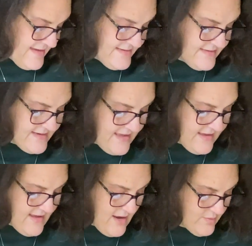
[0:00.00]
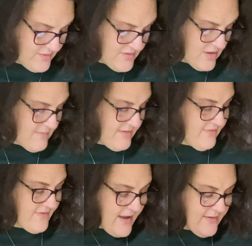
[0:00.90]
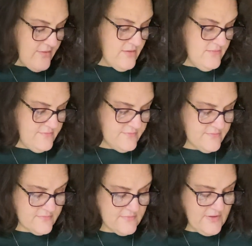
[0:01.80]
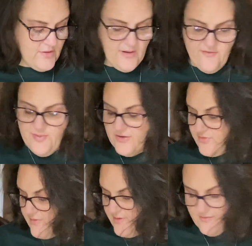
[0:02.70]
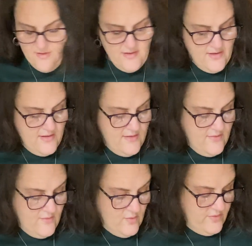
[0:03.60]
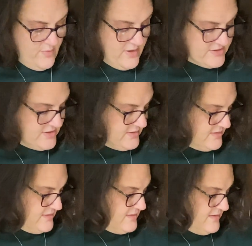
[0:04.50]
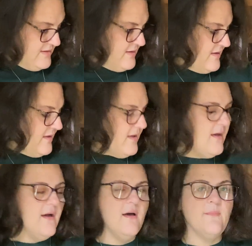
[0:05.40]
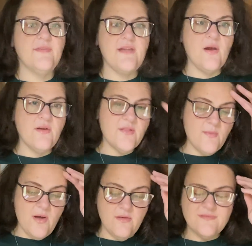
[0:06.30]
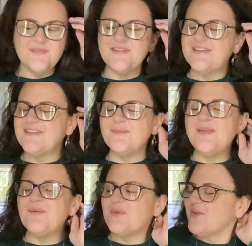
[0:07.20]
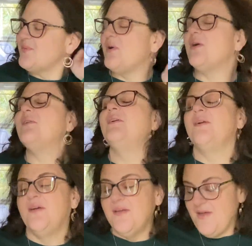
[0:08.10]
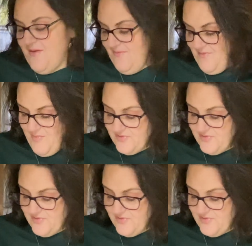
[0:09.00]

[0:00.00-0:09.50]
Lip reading: today I will start my final, don't have a picture of it, for the project. Saturday small, September small. I'm all